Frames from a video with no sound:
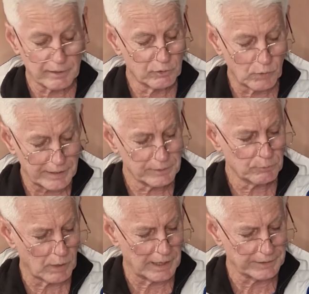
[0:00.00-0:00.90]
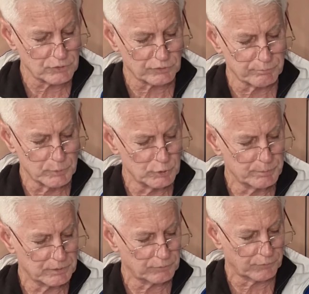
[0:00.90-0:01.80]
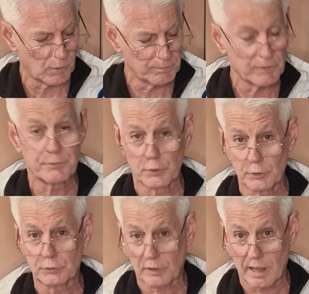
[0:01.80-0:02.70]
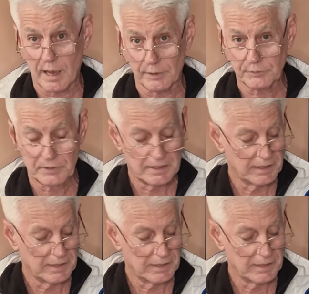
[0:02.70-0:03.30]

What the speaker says: a greater range of movement from the first class.